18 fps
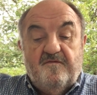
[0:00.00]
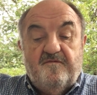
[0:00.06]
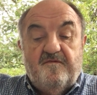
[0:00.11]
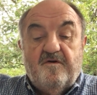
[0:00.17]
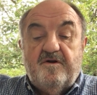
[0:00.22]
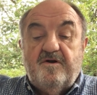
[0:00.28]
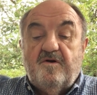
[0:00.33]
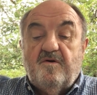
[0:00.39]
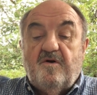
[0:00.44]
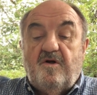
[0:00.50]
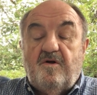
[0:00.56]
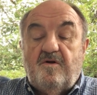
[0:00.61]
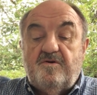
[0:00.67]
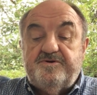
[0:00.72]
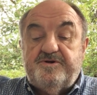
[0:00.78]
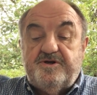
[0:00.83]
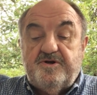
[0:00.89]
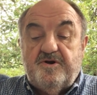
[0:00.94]
For your
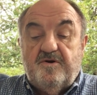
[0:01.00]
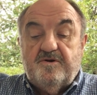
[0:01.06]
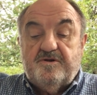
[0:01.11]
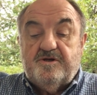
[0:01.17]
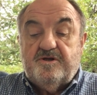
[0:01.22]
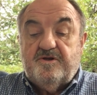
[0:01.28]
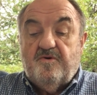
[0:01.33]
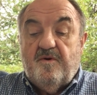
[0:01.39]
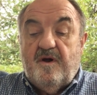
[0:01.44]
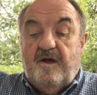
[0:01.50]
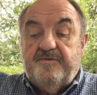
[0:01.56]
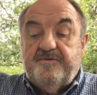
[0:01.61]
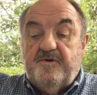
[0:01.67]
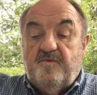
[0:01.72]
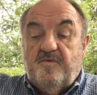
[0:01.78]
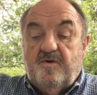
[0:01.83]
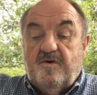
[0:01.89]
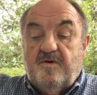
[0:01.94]
whole church throughout
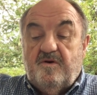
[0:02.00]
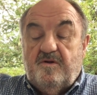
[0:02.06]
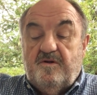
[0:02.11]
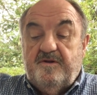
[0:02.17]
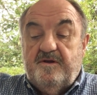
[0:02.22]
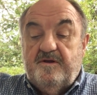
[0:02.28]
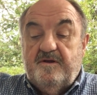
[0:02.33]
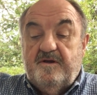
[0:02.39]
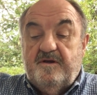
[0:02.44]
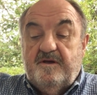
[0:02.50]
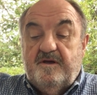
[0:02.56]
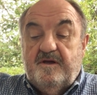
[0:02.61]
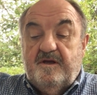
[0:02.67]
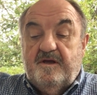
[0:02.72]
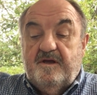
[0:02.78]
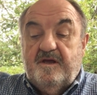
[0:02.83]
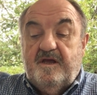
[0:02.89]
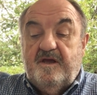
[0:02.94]
the world,
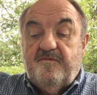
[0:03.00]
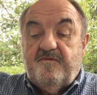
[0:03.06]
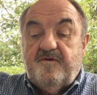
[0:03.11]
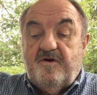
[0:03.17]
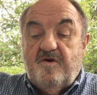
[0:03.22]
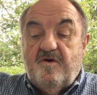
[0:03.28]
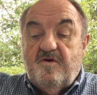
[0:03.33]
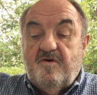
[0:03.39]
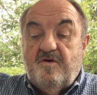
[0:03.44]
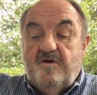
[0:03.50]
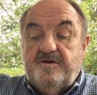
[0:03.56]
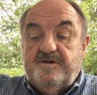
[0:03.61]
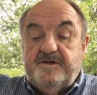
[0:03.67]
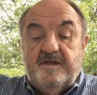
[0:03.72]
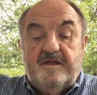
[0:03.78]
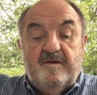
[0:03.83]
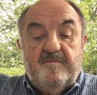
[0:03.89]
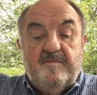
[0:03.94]
give
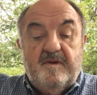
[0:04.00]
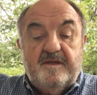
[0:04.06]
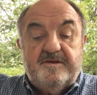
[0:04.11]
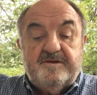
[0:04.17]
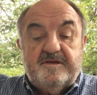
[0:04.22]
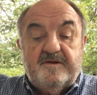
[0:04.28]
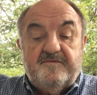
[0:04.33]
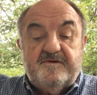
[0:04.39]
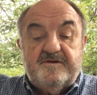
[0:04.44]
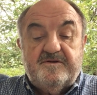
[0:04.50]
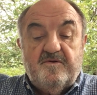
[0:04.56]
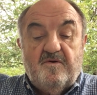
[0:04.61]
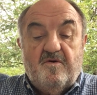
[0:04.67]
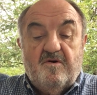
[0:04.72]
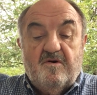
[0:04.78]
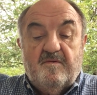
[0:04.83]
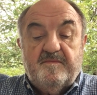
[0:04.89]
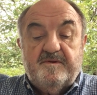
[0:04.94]
courage in the midst of
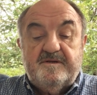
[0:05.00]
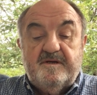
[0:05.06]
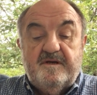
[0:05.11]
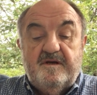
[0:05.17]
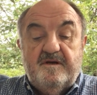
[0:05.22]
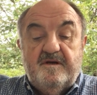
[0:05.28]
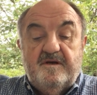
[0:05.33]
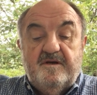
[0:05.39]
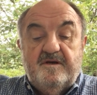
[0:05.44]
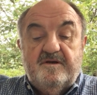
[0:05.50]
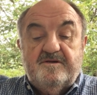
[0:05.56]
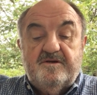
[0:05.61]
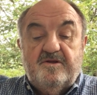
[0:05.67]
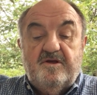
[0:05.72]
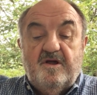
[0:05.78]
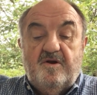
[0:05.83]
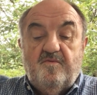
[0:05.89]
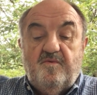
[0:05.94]
storms,
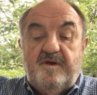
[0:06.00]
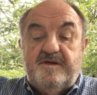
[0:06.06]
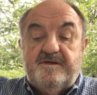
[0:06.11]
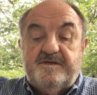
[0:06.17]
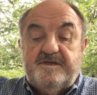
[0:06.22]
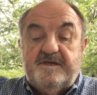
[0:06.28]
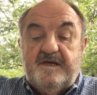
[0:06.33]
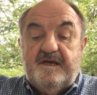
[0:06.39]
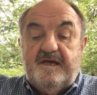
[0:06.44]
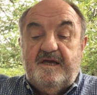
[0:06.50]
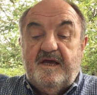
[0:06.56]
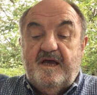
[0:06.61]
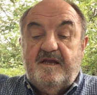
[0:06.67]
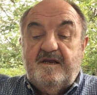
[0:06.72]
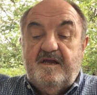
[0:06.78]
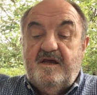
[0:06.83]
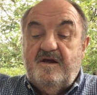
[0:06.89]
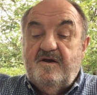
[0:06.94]
so that we see
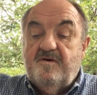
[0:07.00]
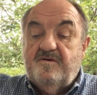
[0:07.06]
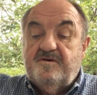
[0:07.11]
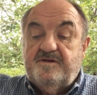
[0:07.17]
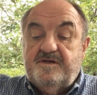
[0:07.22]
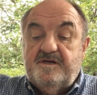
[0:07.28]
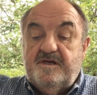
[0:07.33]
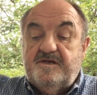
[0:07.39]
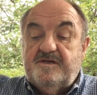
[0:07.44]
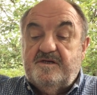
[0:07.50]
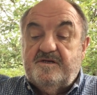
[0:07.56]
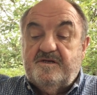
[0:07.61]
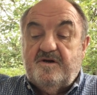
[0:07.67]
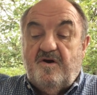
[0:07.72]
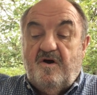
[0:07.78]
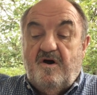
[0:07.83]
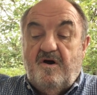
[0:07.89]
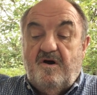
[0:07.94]
and hear Jesus
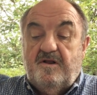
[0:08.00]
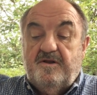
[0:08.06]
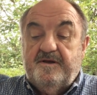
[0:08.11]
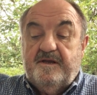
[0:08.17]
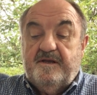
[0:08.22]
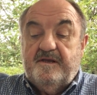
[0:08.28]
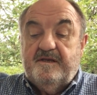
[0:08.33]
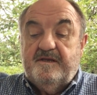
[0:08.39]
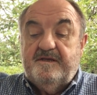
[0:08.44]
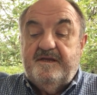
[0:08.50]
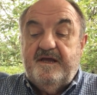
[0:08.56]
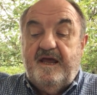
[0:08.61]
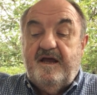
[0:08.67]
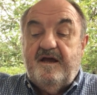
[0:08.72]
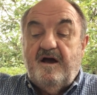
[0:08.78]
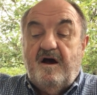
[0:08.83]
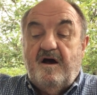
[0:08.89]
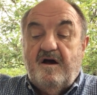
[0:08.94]
calling,
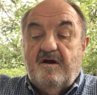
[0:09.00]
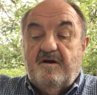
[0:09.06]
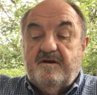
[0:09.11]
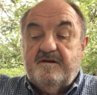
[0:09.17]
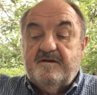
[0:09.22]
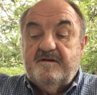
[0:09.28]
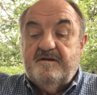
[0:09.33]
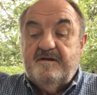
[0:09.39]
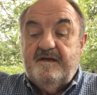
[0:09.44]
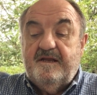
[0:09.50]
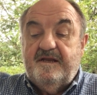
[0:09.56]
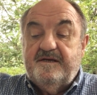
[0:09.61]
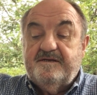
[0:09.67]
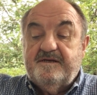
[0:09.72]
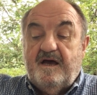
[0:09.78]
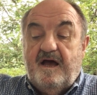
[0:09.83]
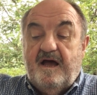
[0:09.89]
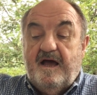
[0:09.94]
take heart, it
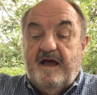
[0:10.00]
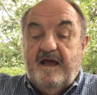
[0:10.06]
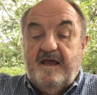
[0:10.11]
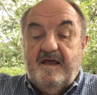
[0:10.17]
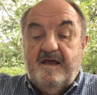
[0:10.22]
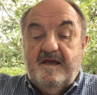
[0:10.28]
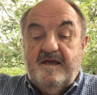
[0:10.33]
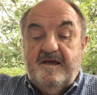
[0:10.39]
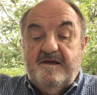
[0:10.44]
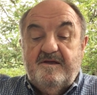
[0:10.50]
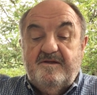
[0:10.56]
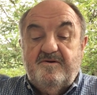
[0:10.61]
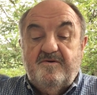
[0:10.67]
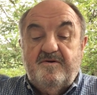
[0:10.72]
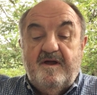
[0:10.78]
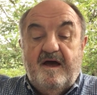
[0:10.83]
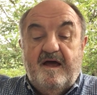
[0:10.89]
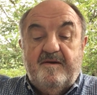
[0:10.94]
is I,
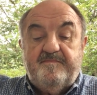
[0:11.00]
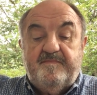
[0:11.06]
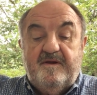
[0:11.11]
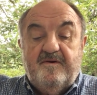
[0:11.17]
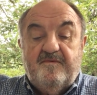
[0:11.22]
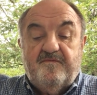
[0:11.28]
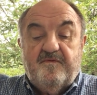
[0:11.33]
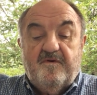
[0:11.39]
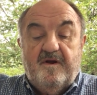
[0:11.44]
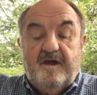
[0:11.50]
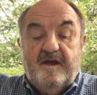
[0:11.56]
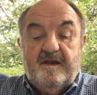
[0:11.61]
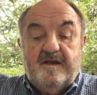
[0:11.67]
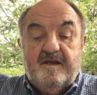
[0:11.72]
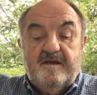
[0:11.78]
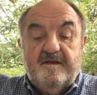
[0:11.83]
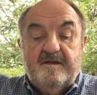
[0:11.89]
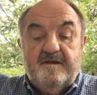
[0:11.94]
do not be afraid.